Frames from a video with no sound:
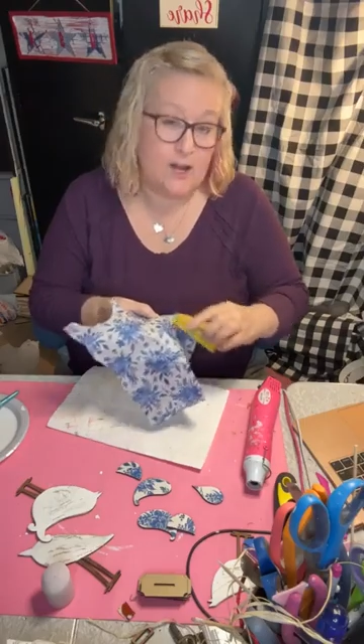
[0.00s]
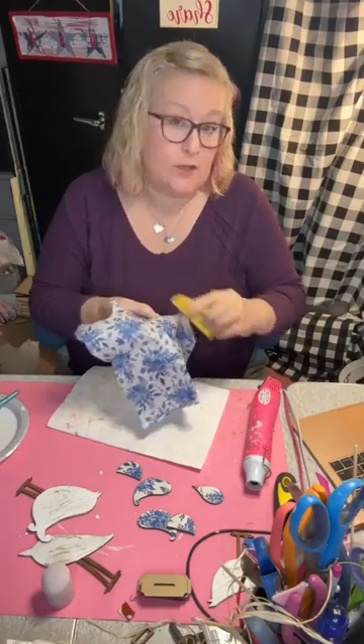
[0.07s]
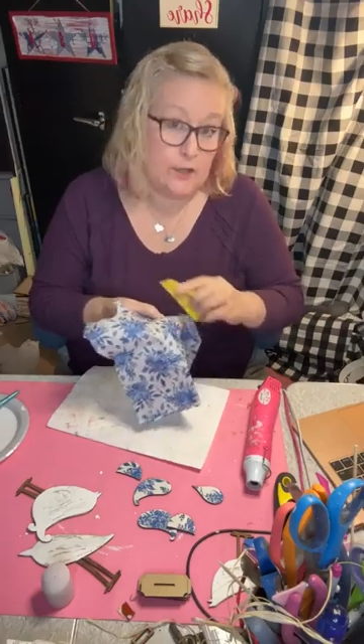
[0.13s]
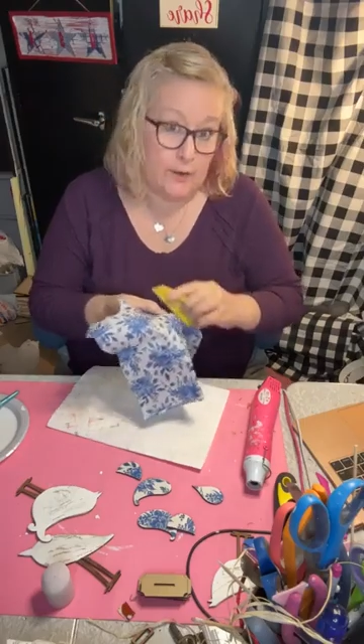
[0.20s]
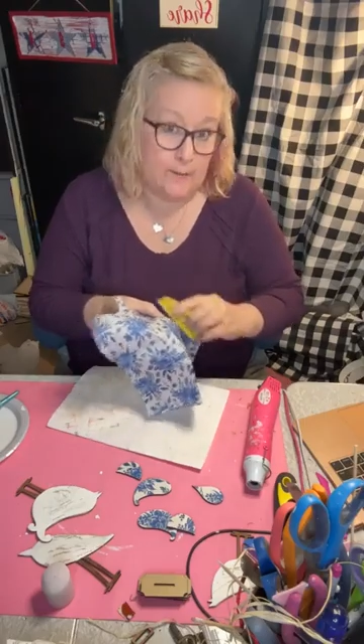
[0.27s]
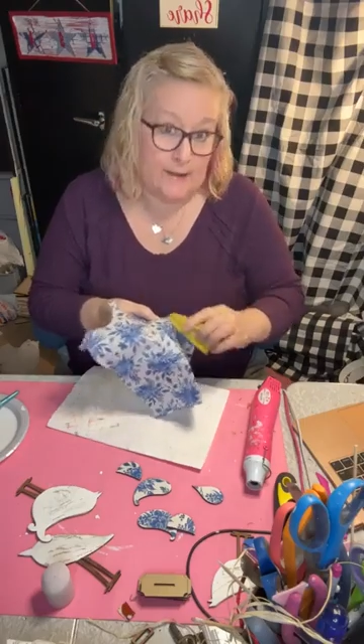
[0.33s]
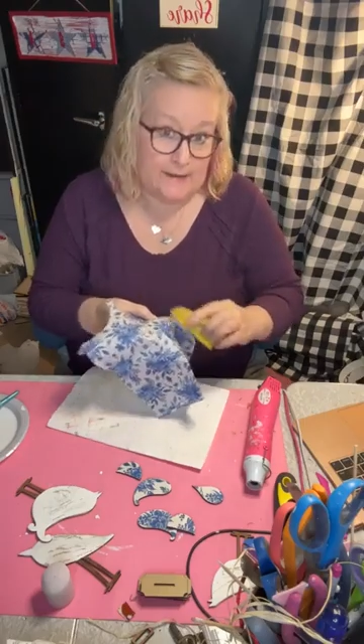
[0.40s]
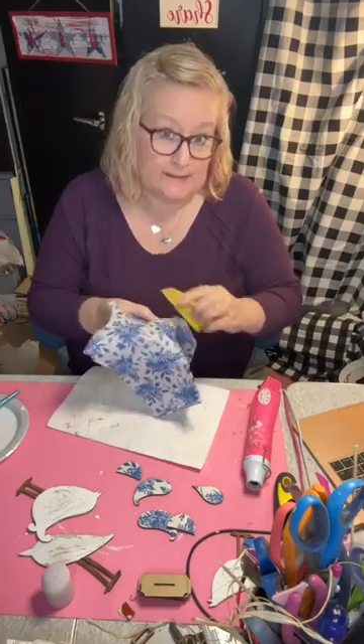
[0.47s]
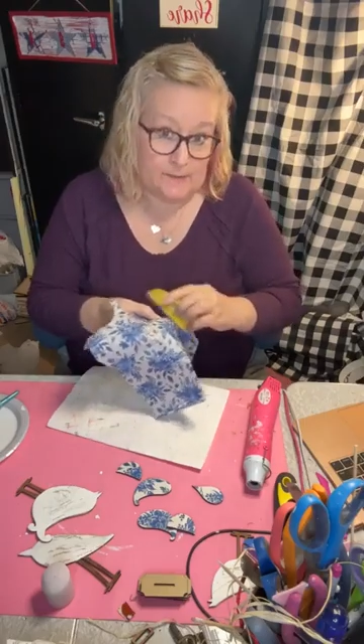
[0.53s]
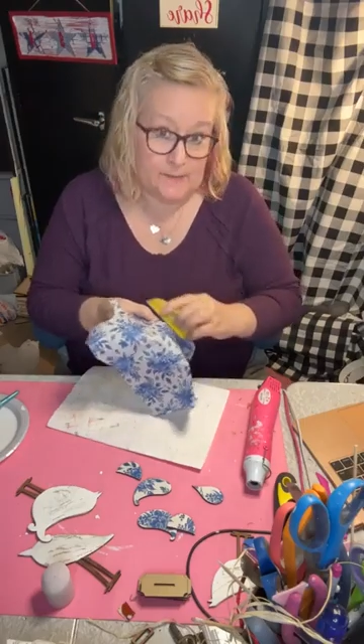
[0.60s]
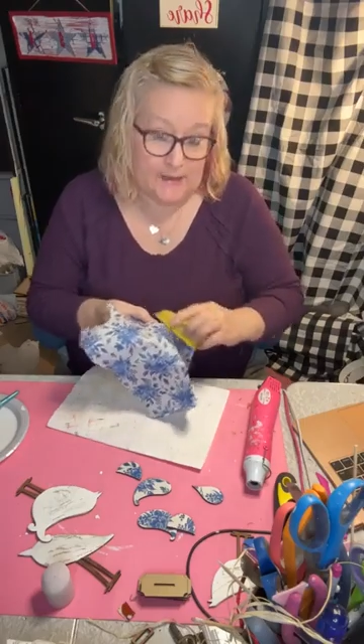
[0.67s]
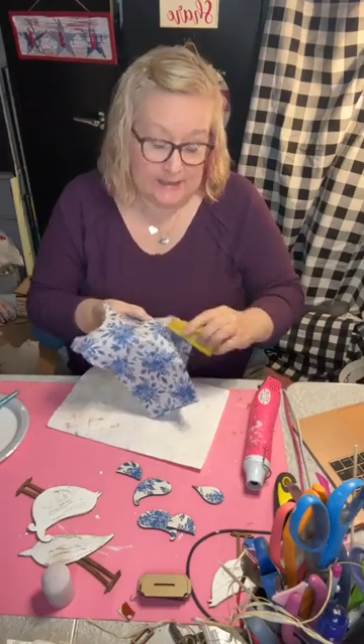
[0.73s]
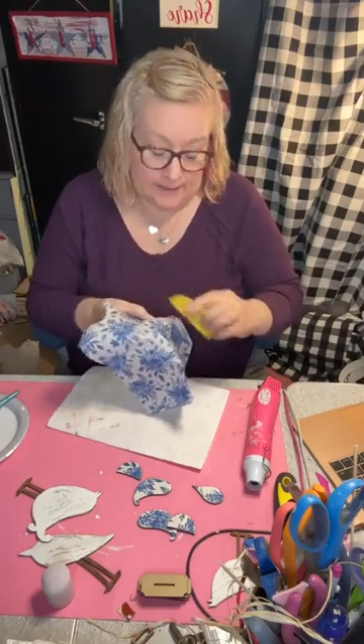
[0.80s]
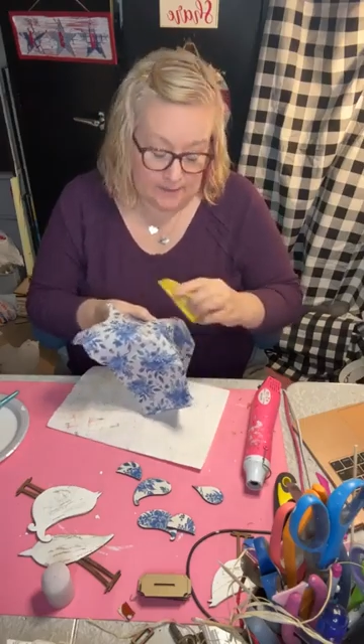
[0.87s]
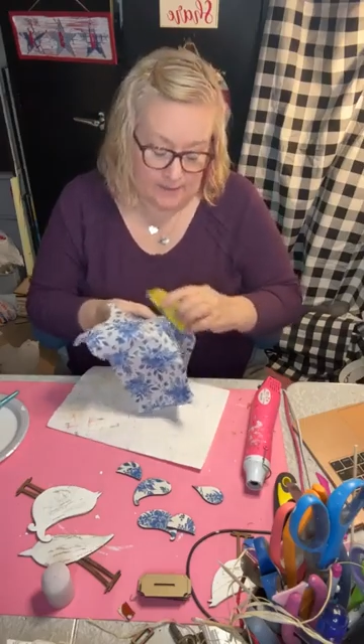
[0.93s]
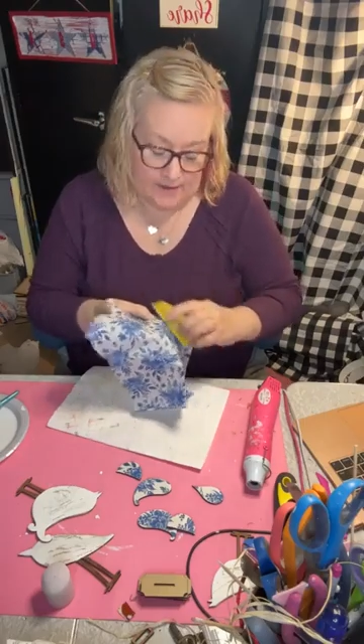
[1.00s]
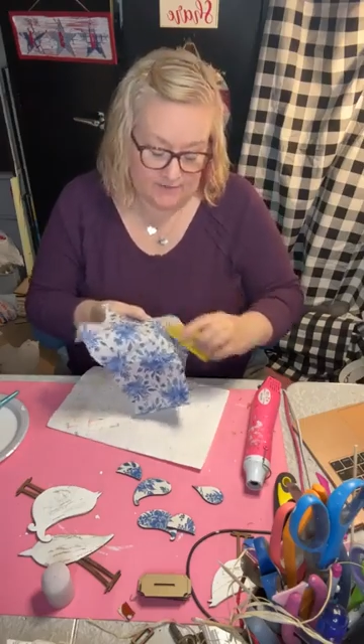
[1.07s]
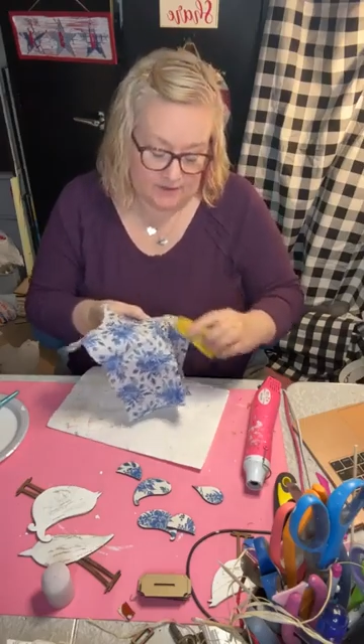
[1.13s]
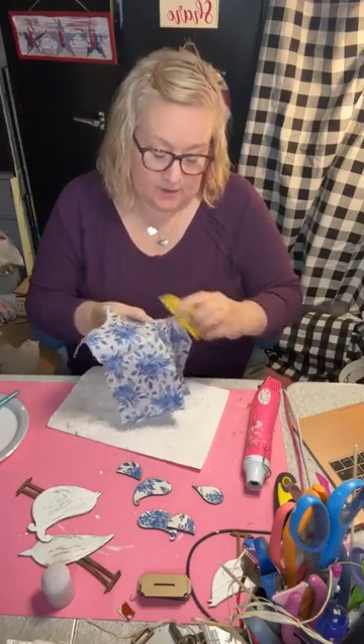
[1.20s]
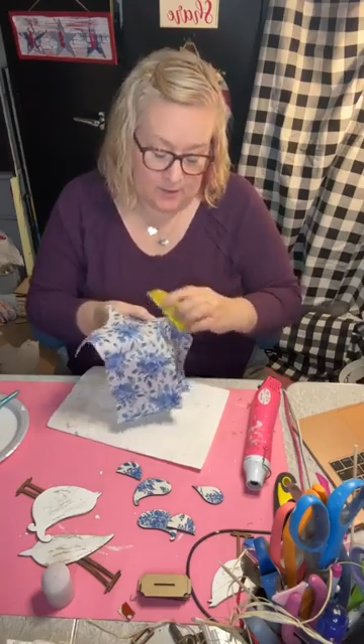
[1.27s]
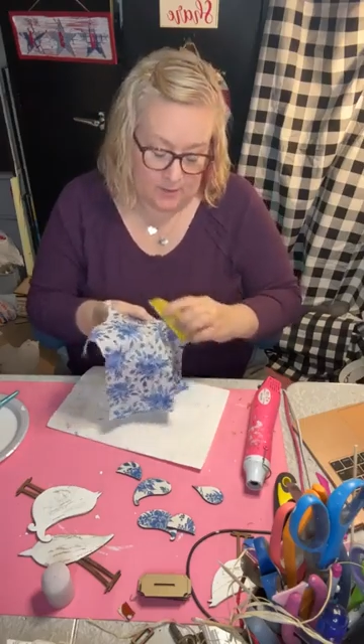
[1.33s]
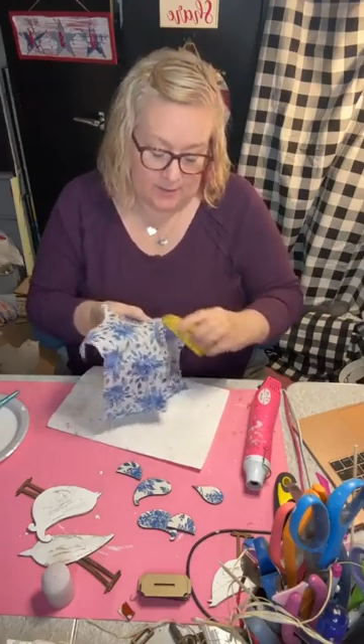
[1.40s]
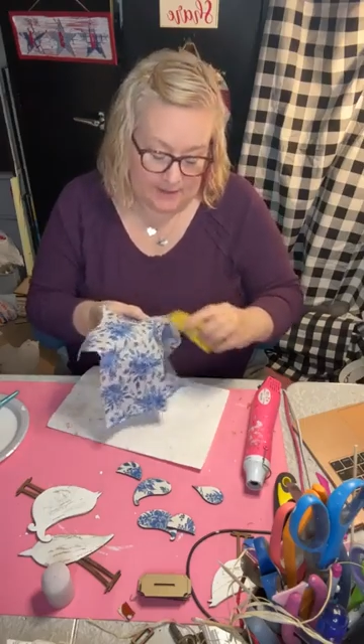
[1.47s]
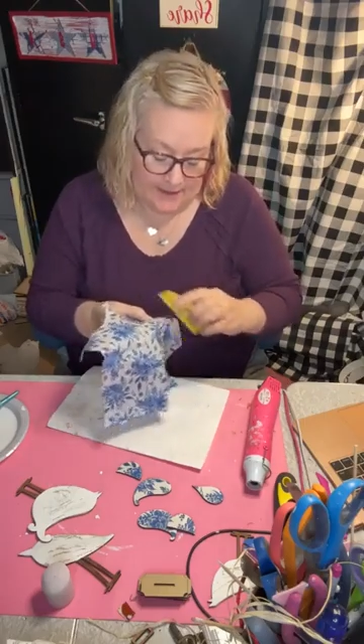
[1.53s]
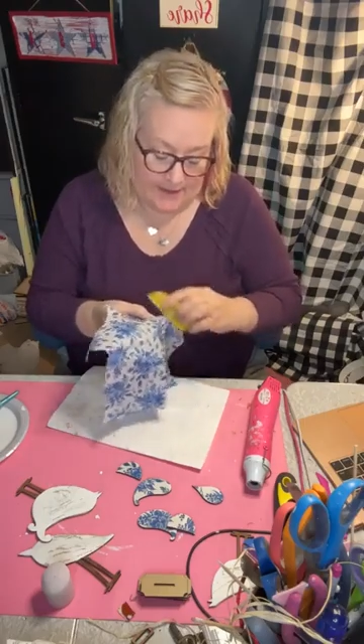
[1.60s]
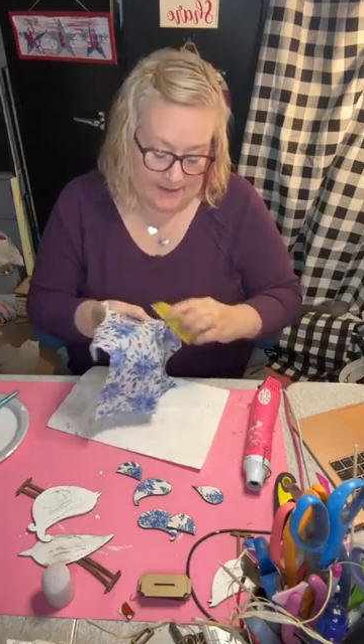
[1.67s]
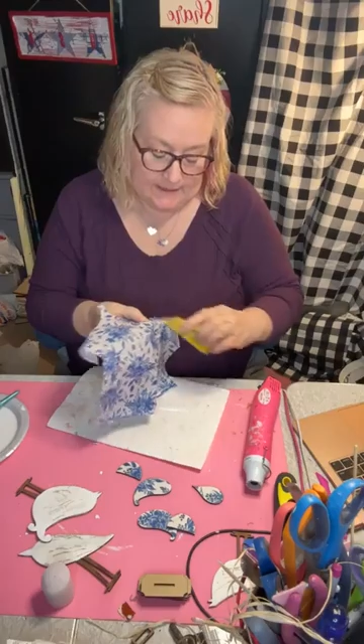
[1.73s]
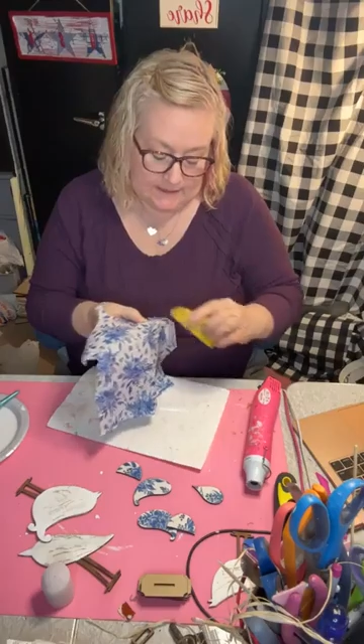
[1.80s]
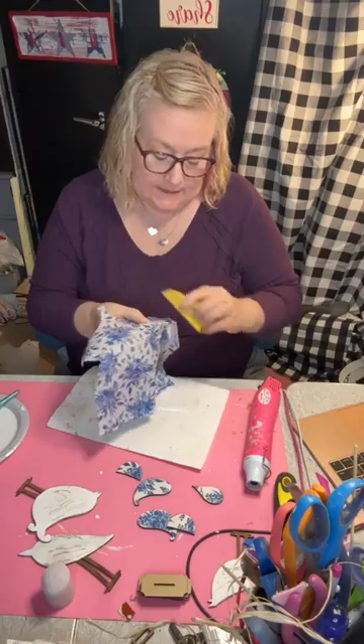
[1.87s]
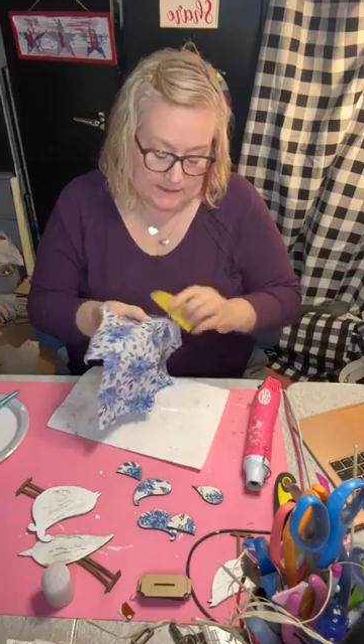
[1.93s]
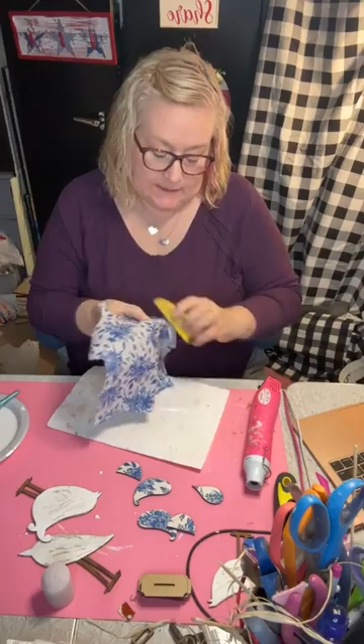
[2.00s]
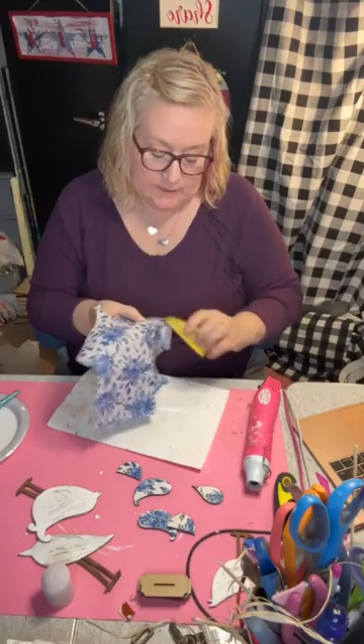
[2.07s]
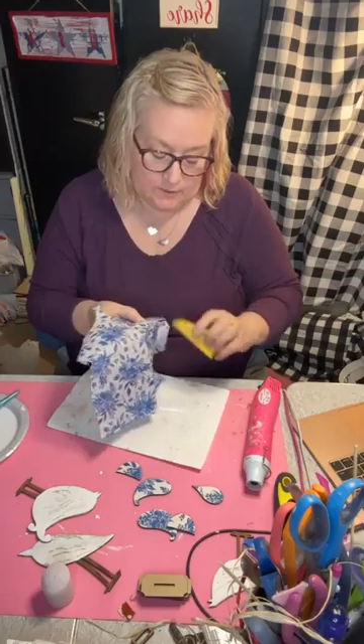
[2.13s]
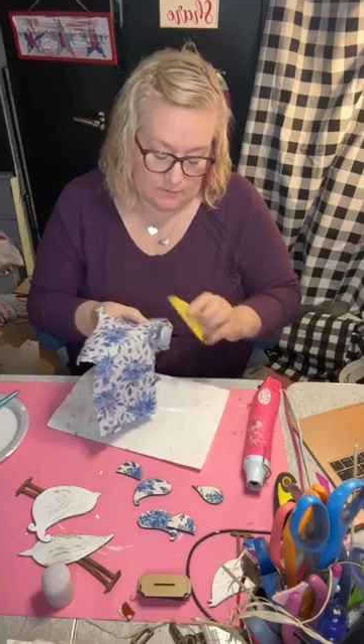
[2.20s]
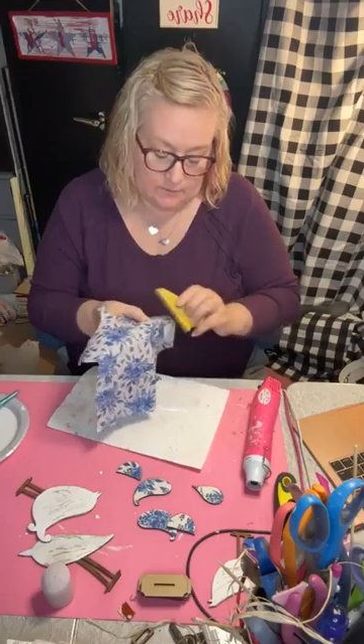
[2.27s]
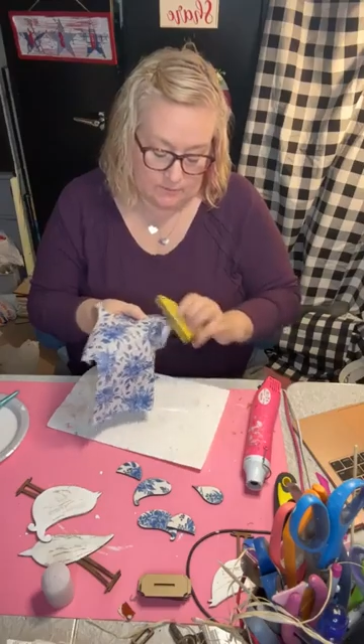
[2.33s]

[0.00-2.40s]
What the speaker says: Y'all know mine's pink and buffalo plaid, so,